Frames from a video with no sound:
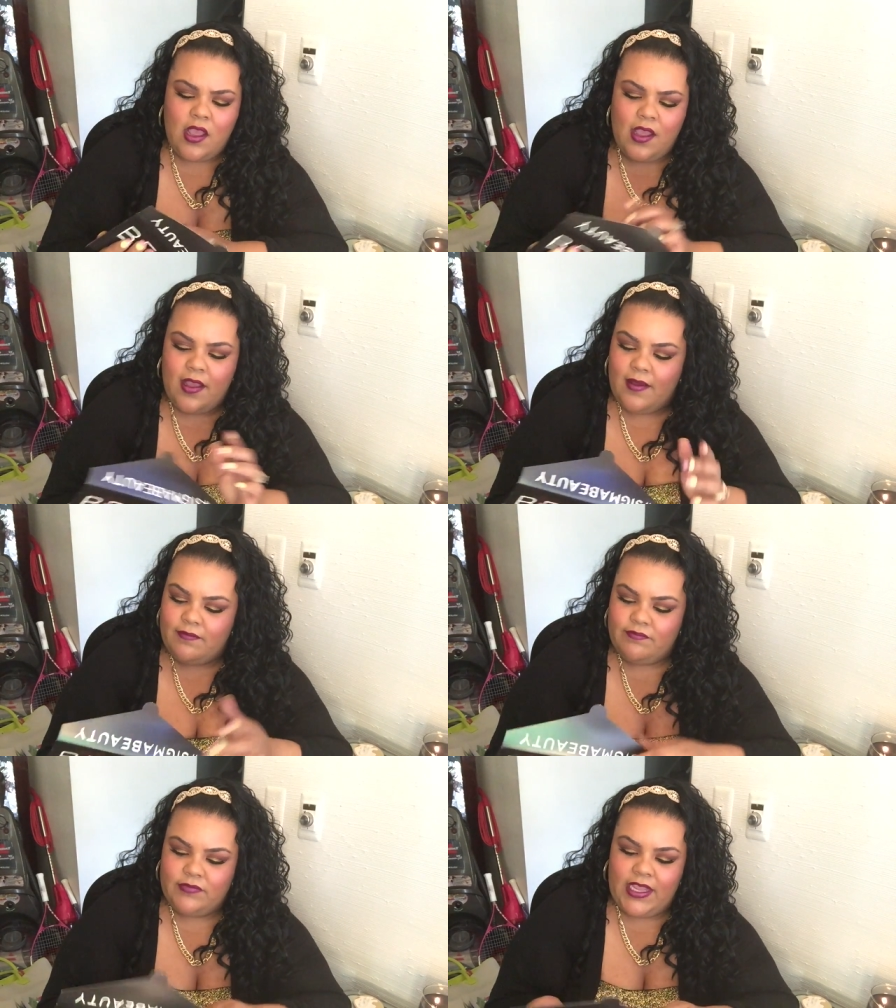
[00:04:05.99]

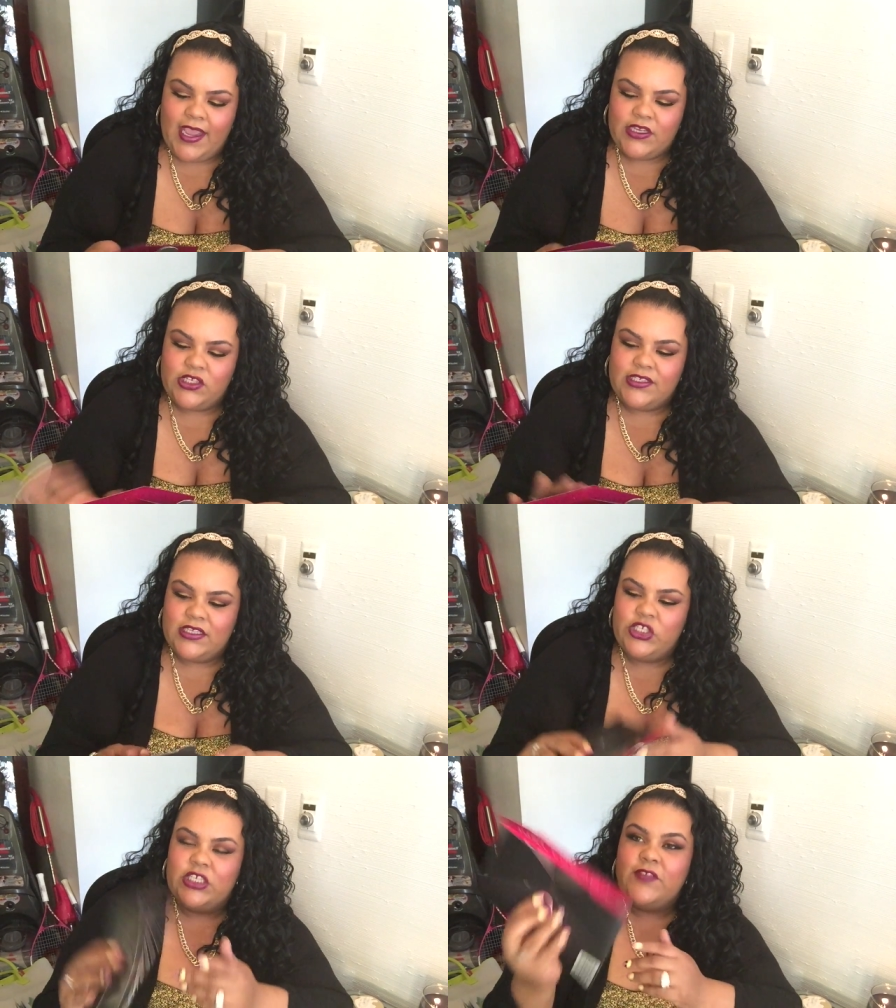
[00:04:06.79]
um, yeah it just
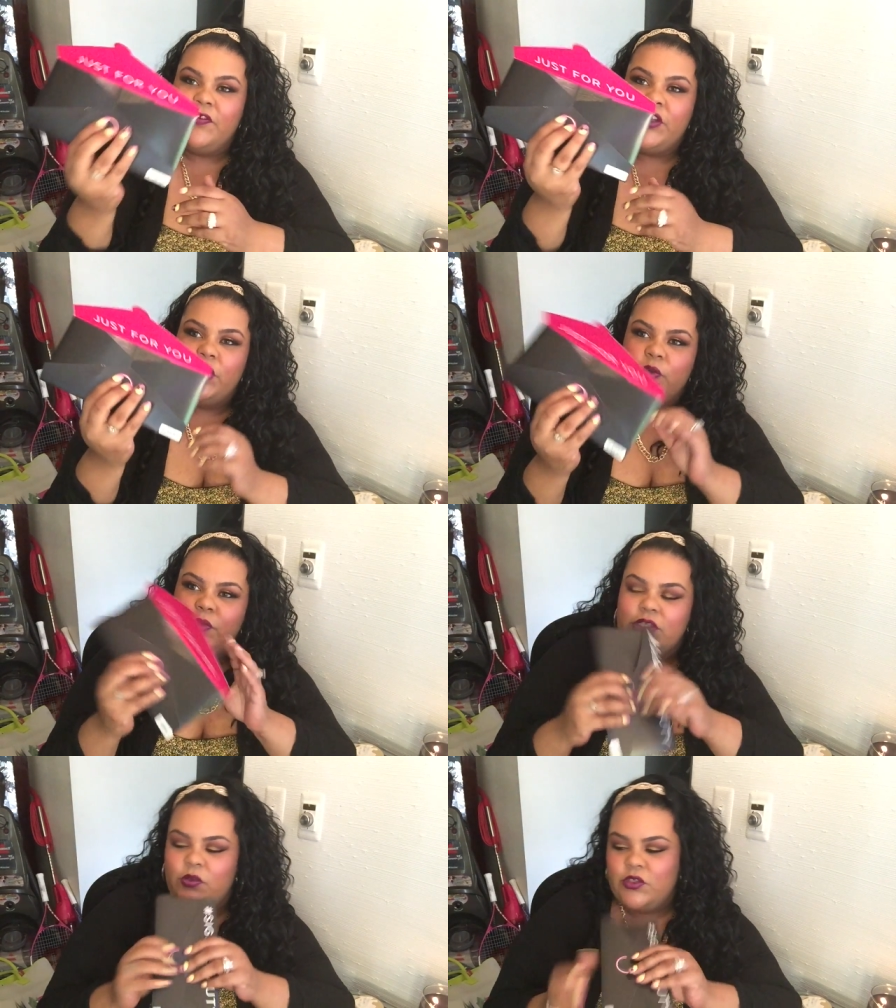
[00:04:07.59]
says just for
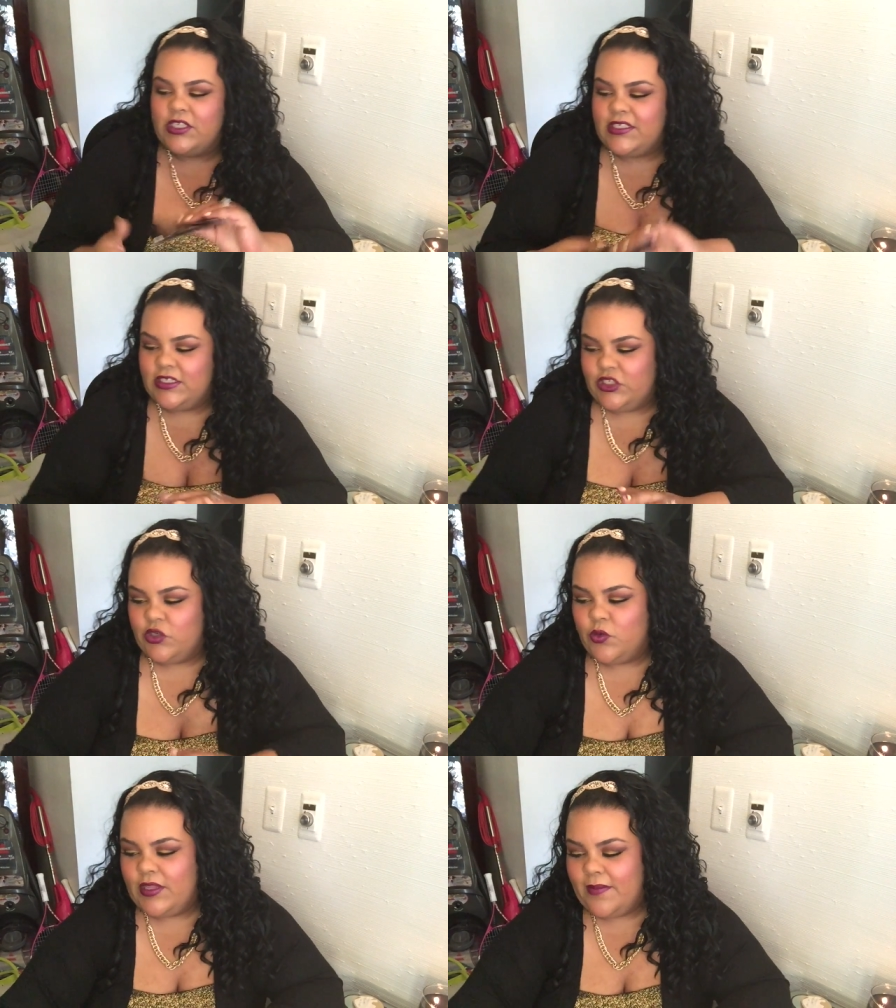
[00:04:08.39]
you so just to
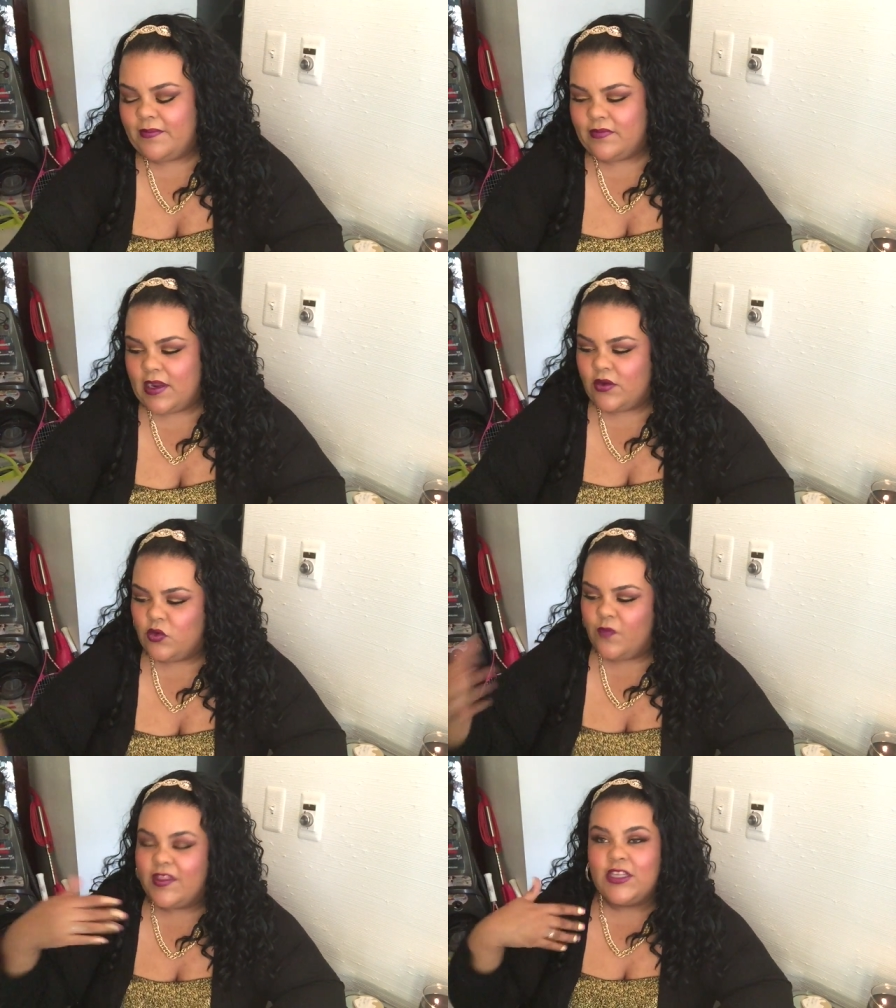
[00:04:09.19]
show them I don't
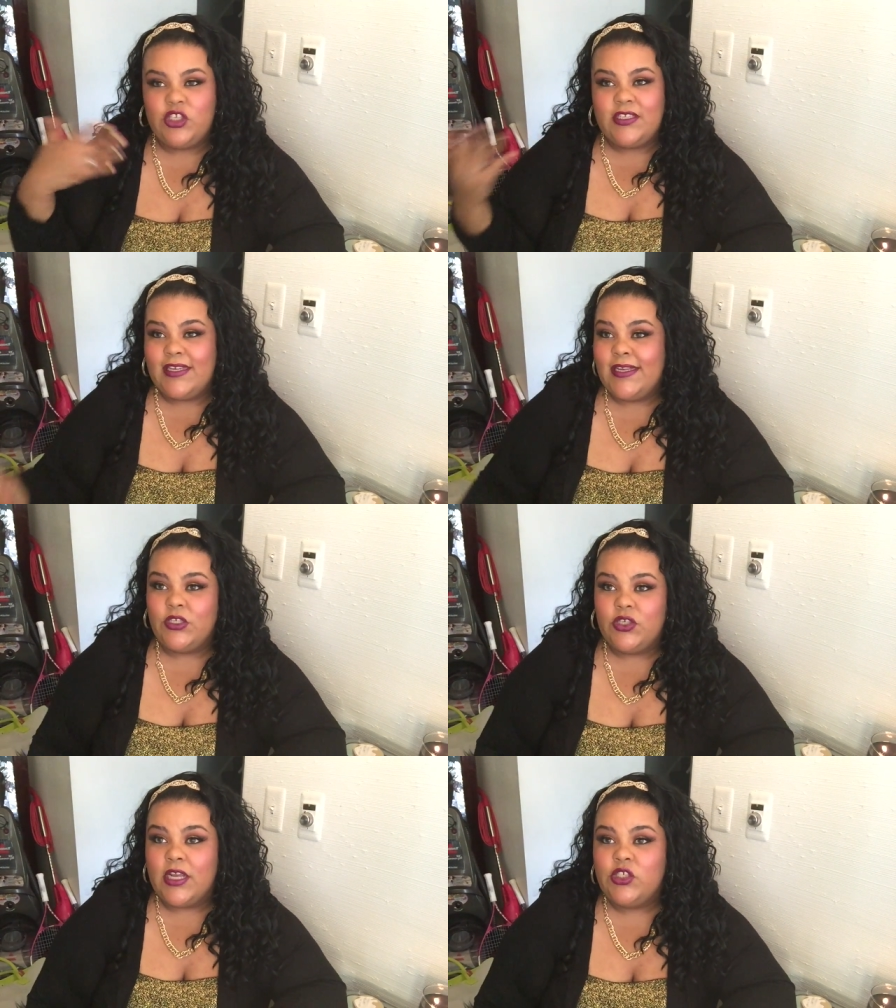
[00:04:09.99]
know if that's just an
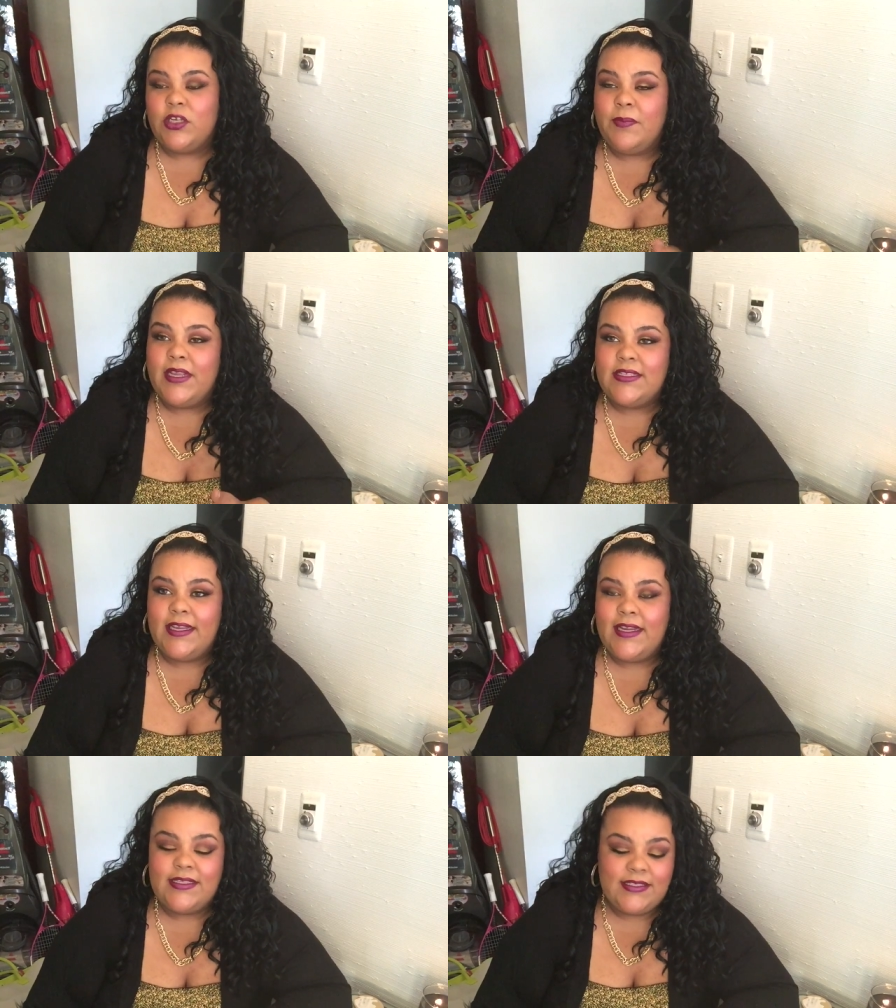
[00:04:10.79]
introduction because
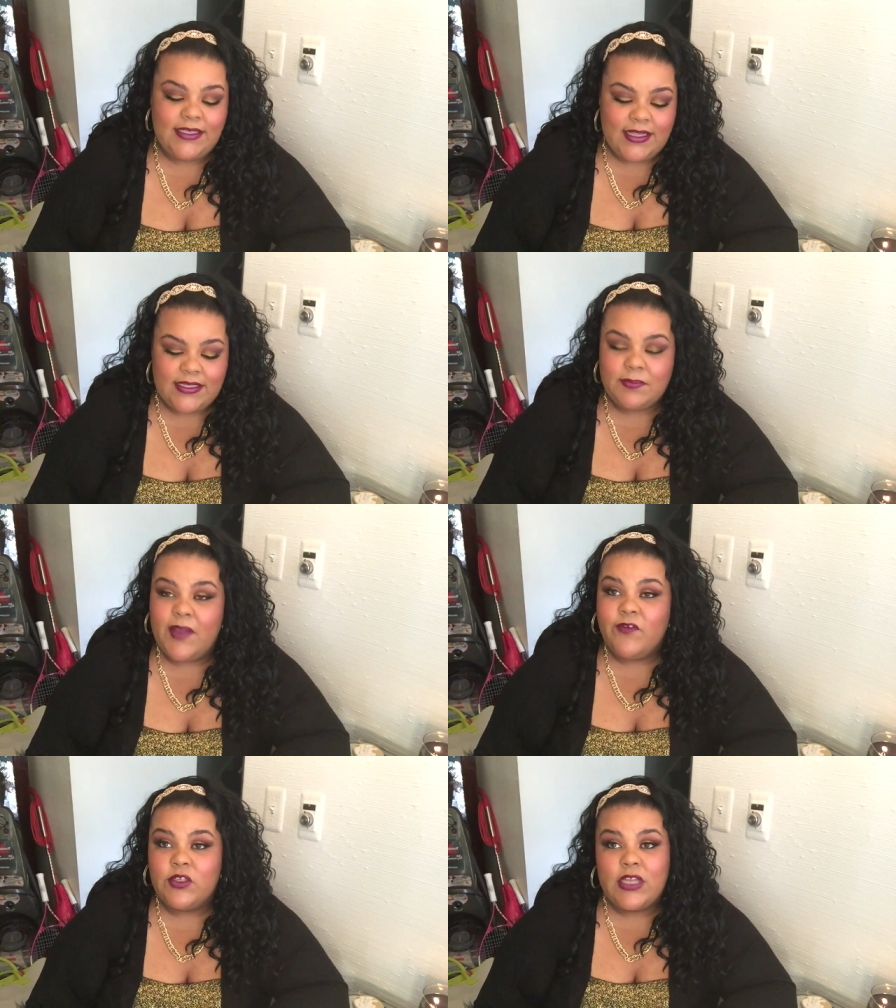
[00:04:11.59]
they can see that it's
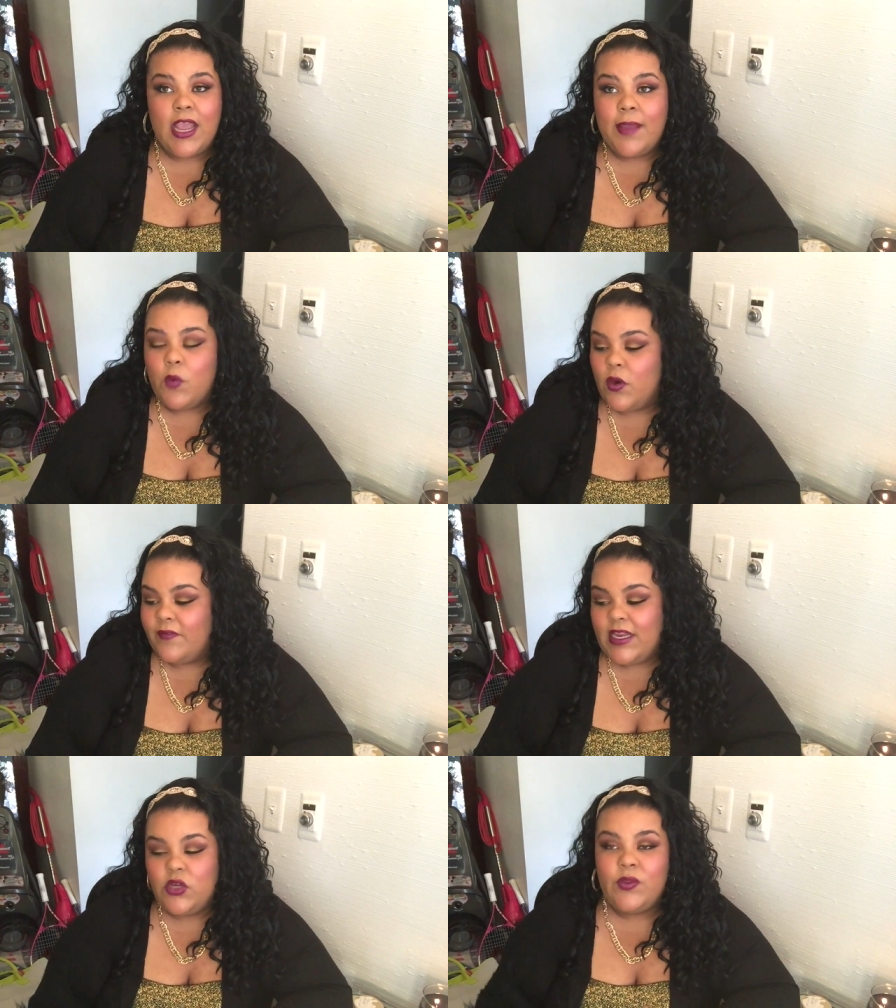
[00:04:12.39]
my first time or
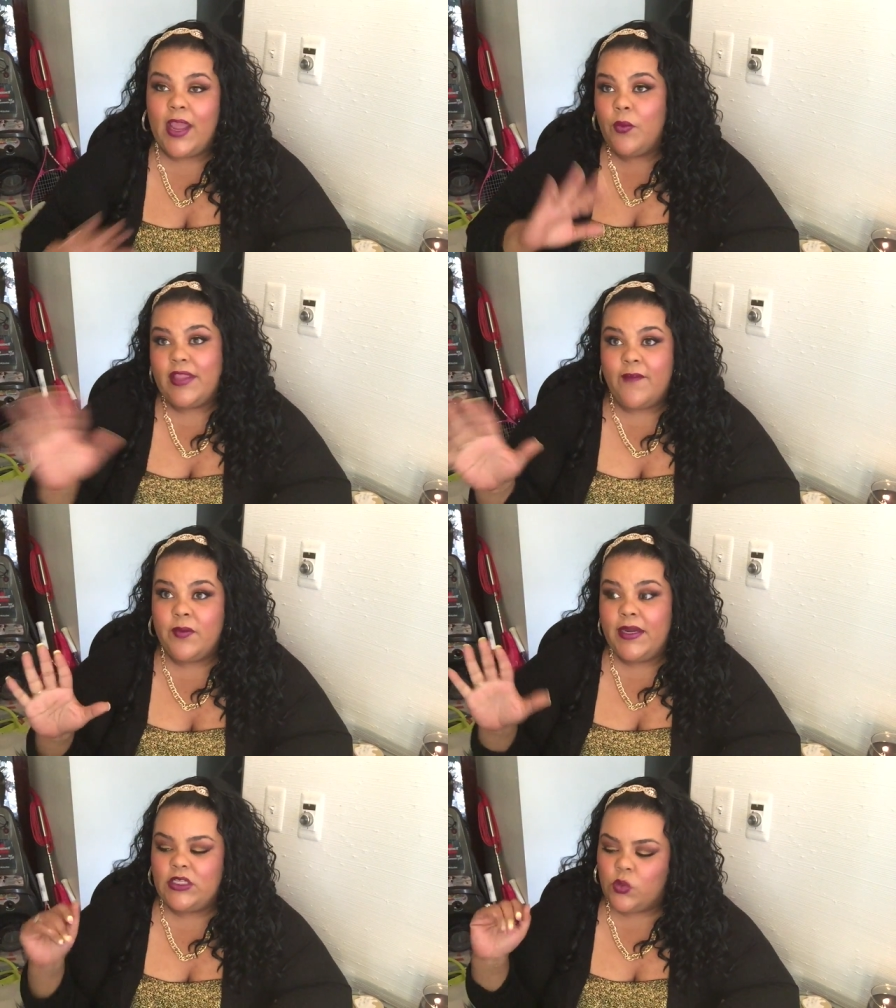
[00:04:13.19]
if they do that with
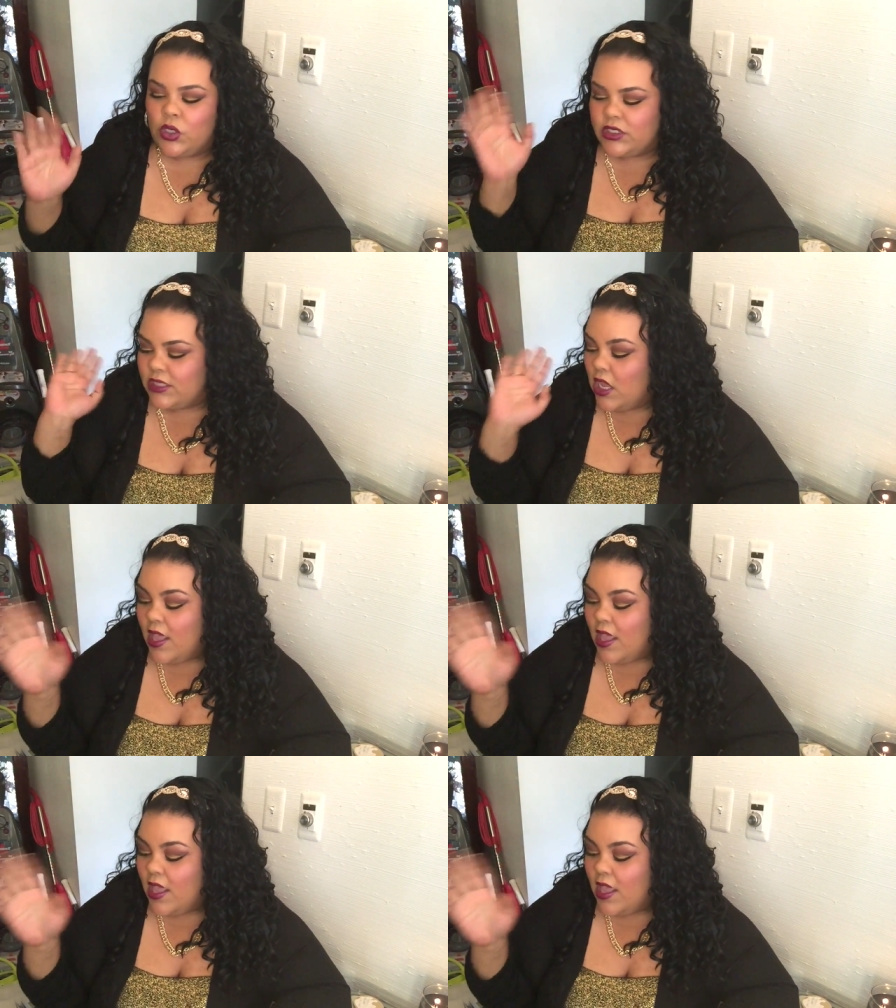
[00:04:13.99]
everybody's orders